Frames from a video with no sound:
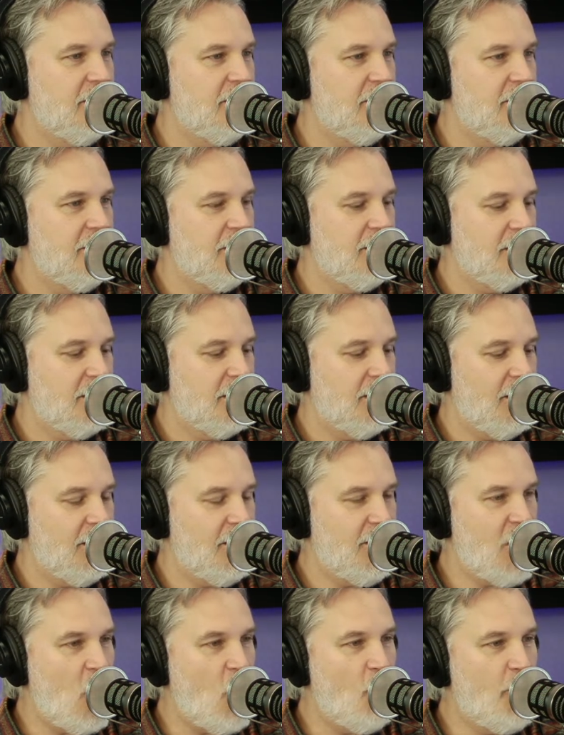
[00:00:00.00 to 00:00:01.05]
Excuse me.
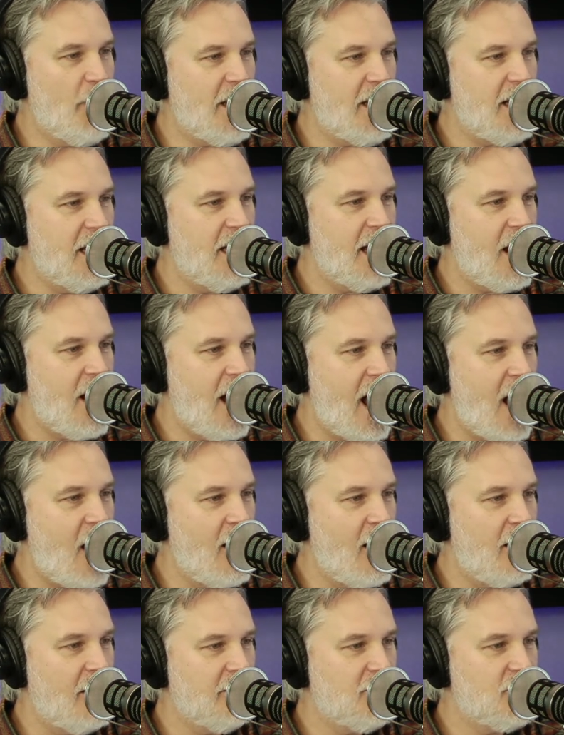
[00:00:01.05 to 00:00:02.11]
No, but uh,
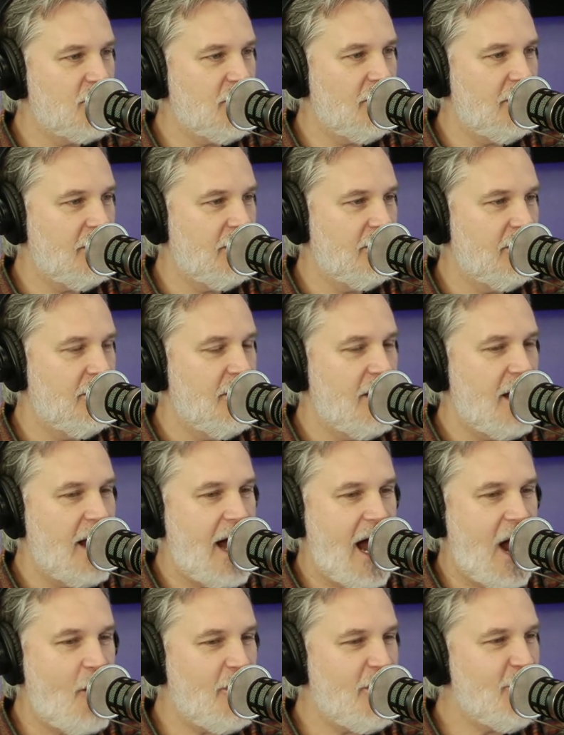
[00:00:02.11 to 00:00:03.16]
uh,
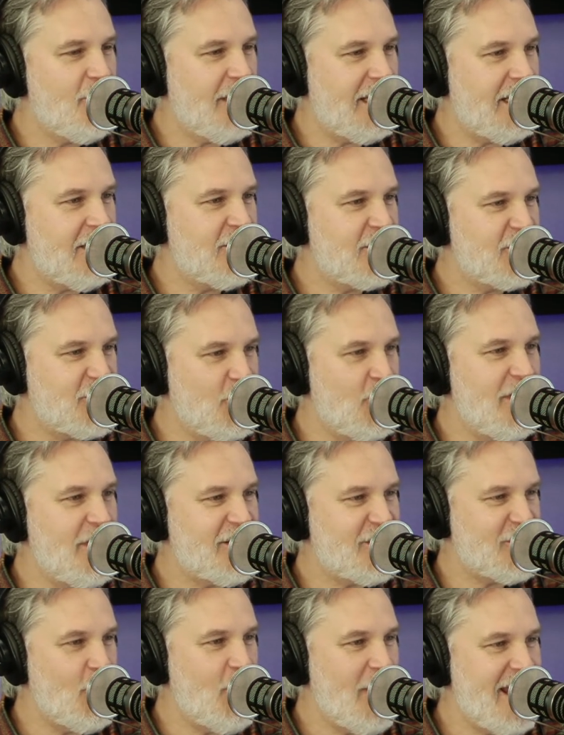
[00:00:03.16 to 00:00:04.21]
how are you getting sui
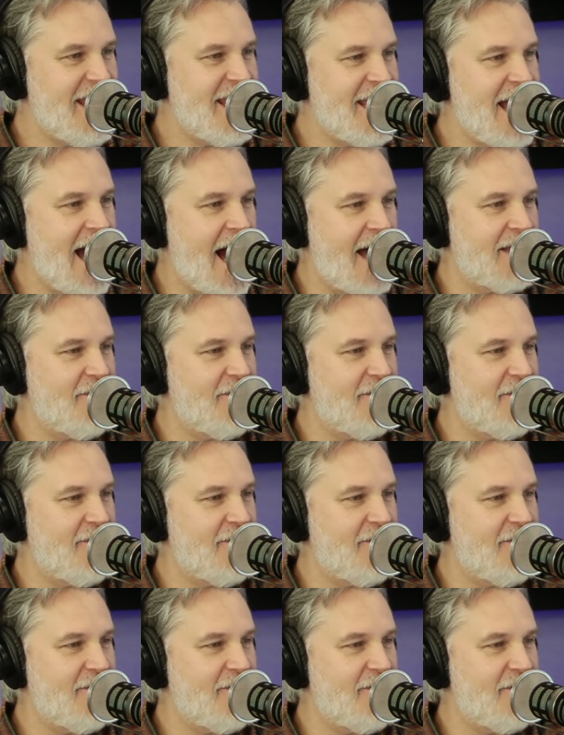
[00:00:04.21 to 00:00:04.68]
sui out of